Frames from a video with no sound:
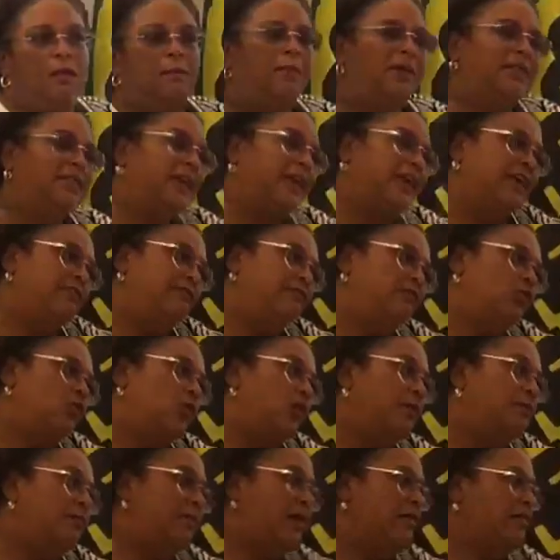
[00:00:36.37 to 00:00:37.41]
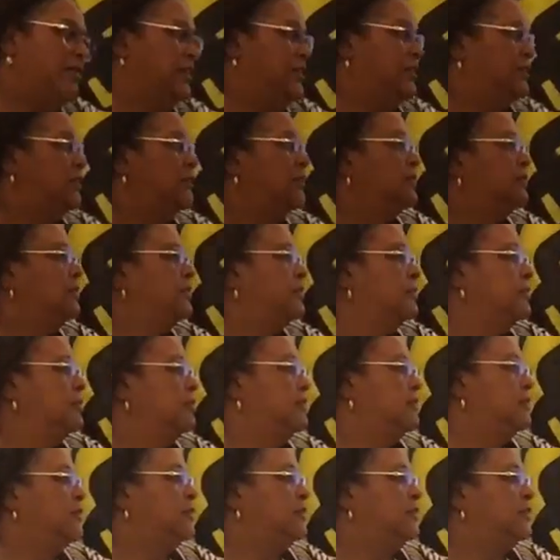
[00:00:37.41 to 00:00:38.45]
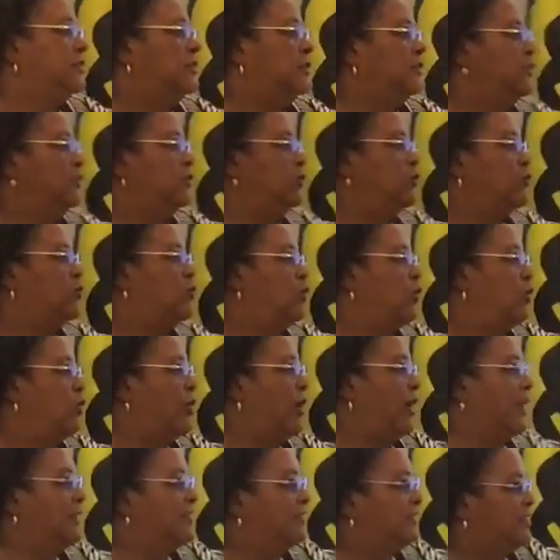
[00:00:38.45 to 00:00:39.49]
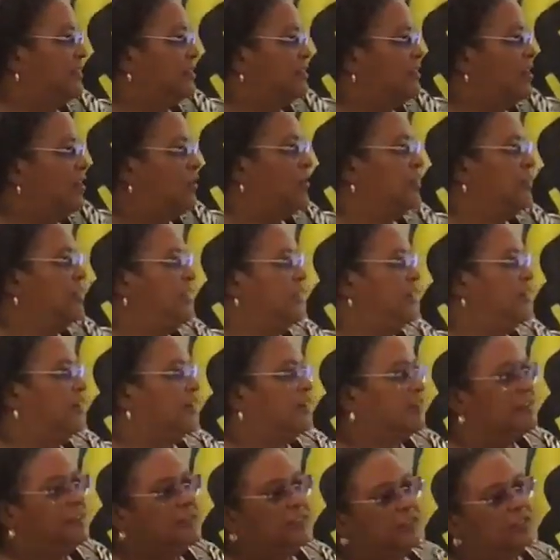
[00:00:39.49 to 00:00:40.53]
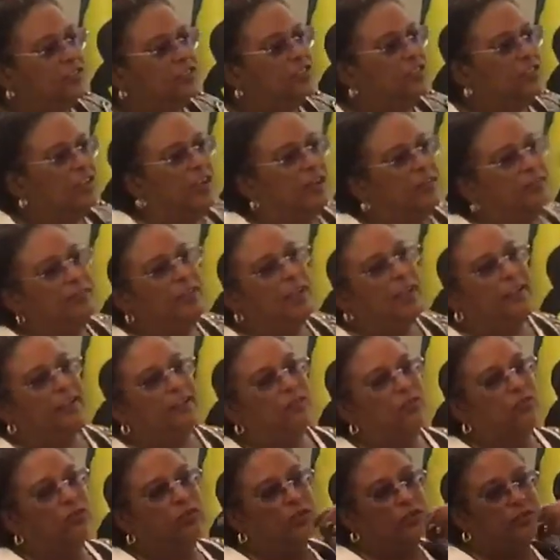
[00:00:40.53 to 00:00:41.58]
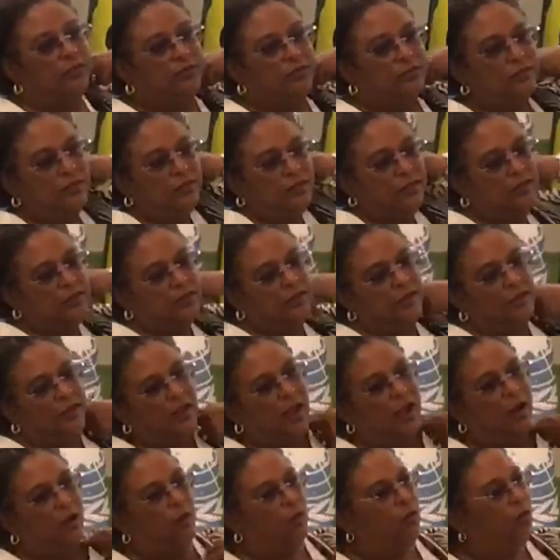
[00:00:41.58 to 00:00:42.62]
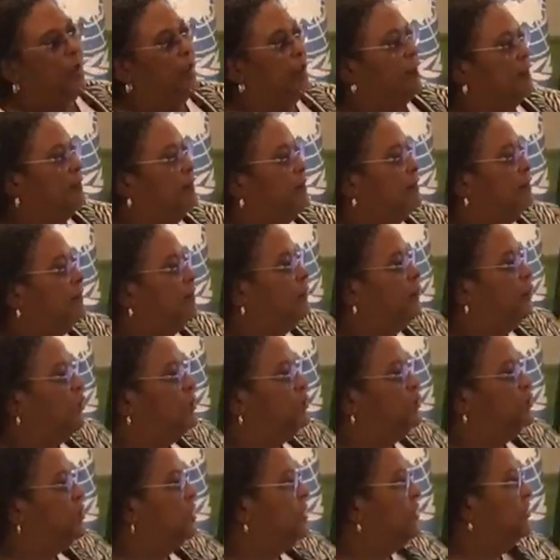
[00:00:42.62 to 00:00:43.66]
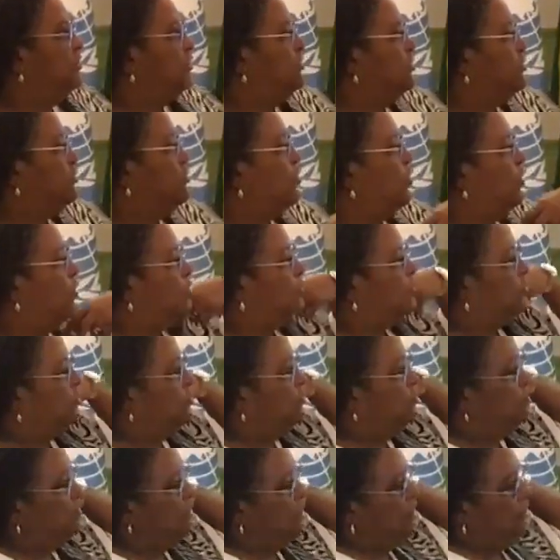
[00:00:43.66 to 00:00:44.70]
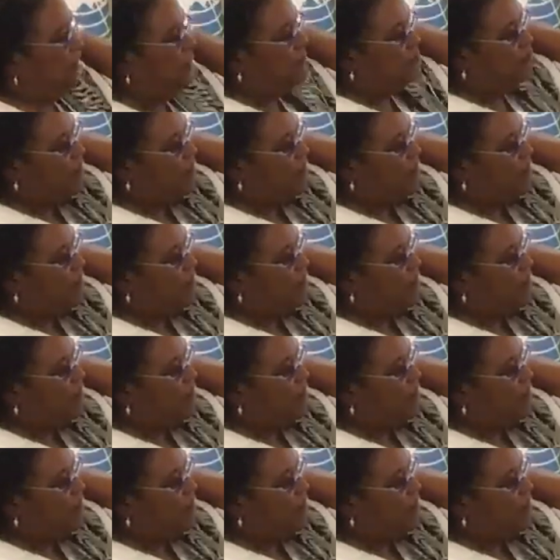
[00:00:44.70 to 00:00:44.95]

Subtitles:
But that if you are married, you go and sit down in the air conditioner of the High Court and wait for a judge to talk to you in the